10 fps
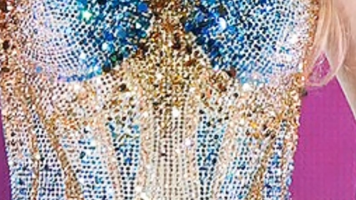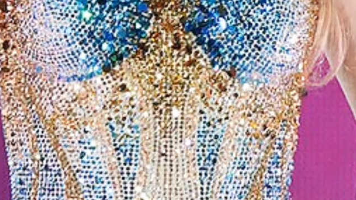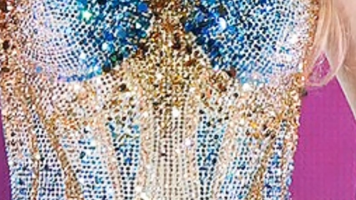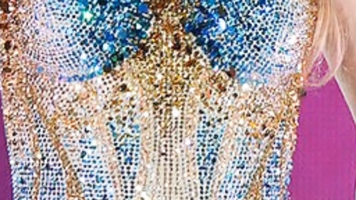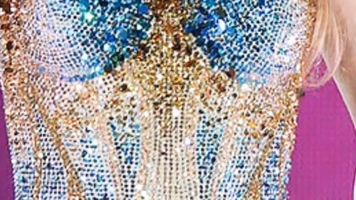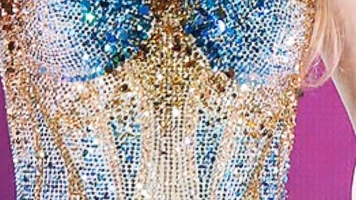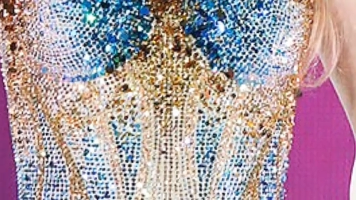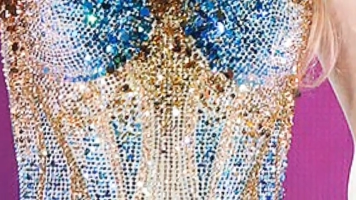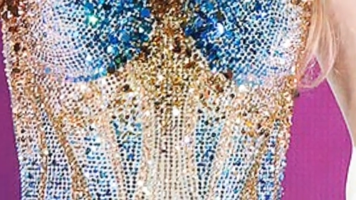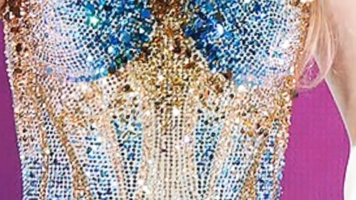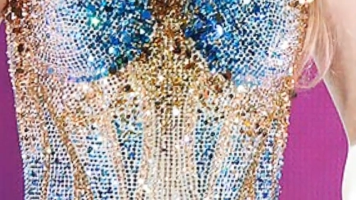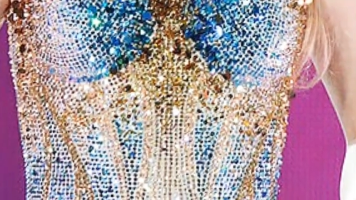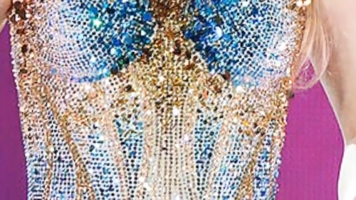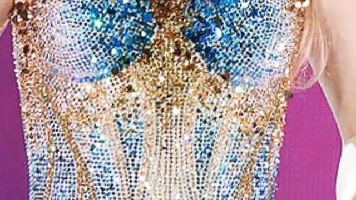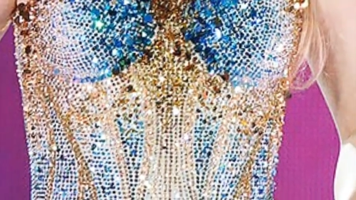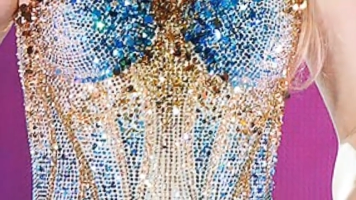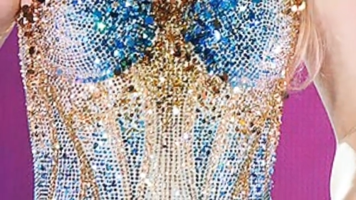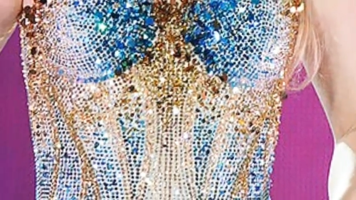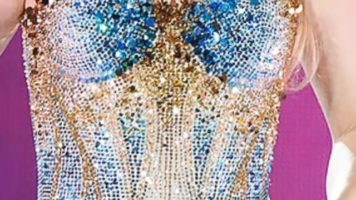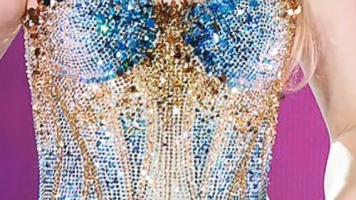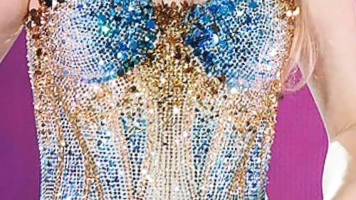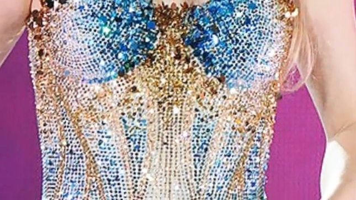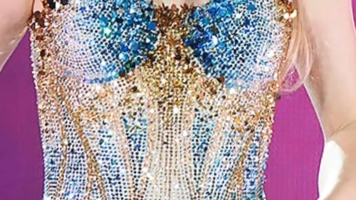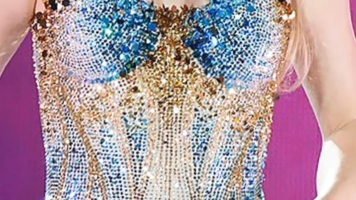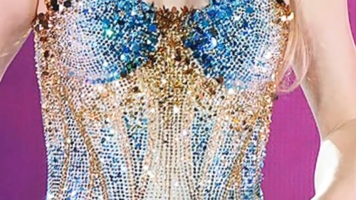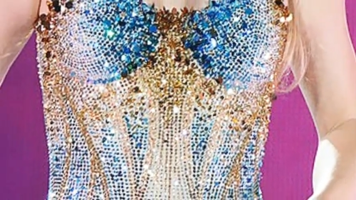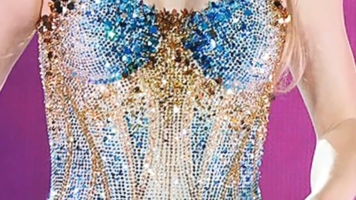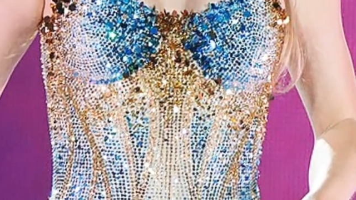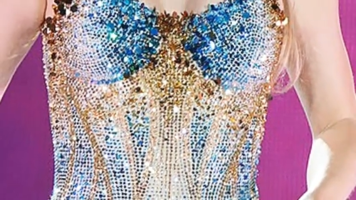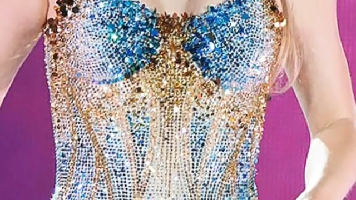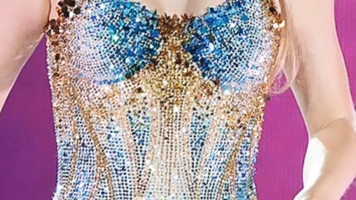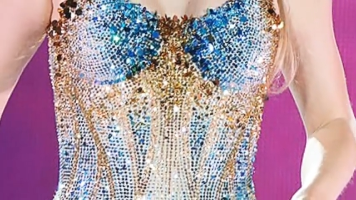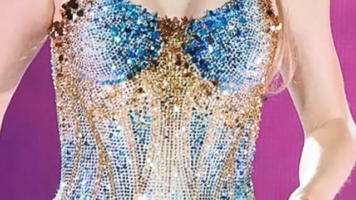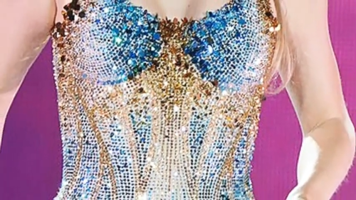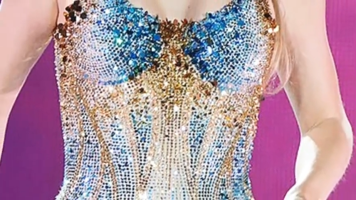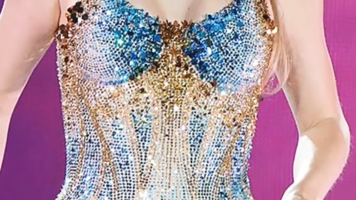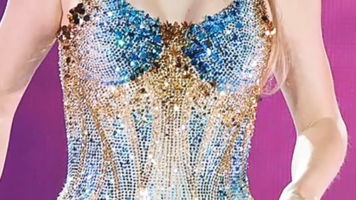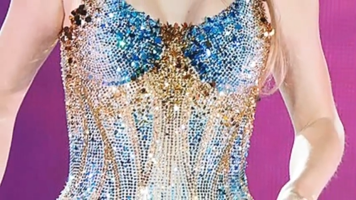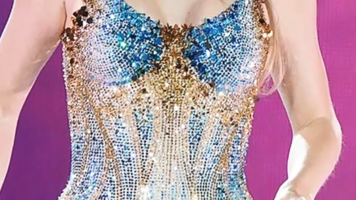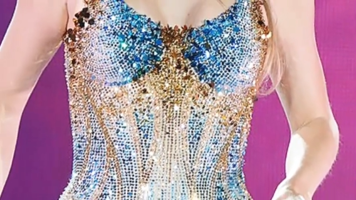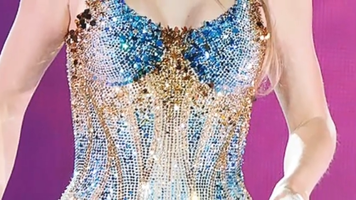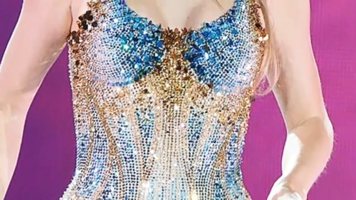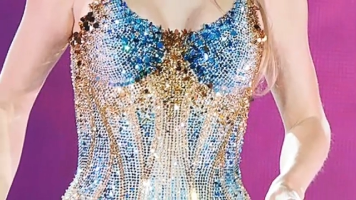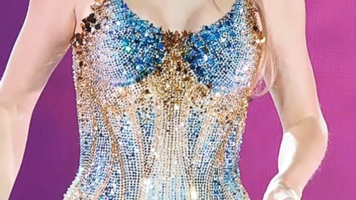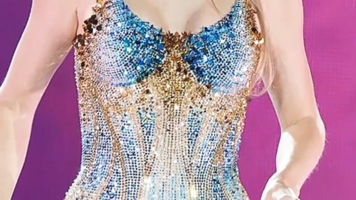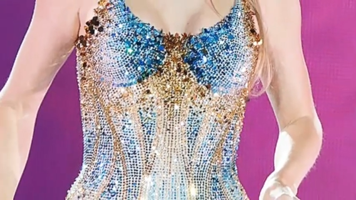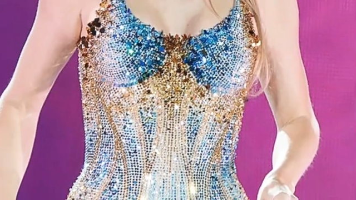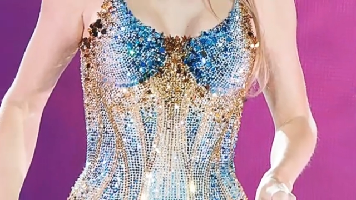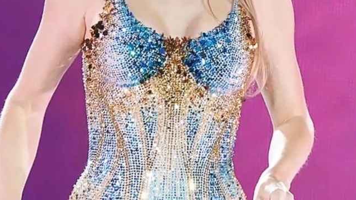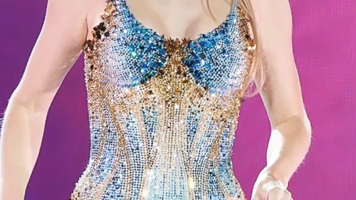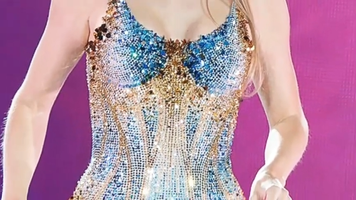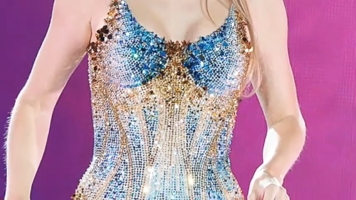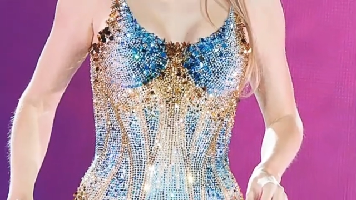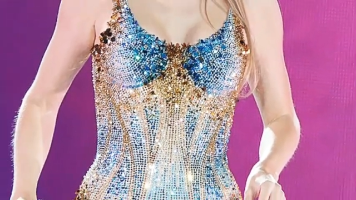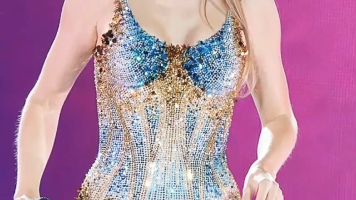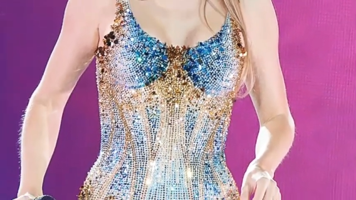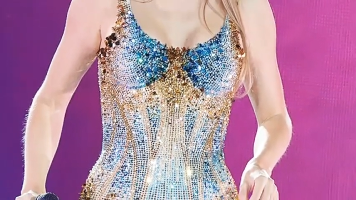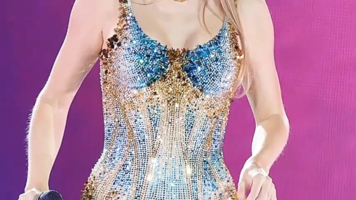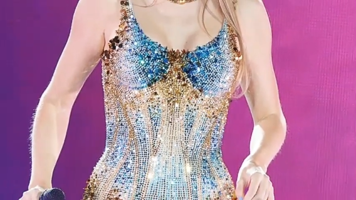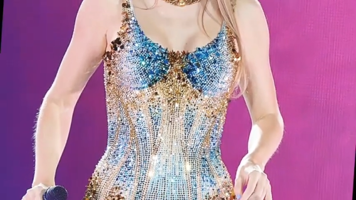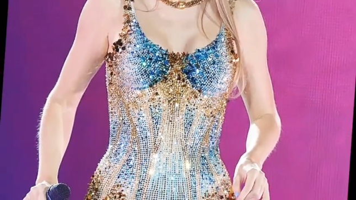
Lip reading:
Nobody's mouth can be seen.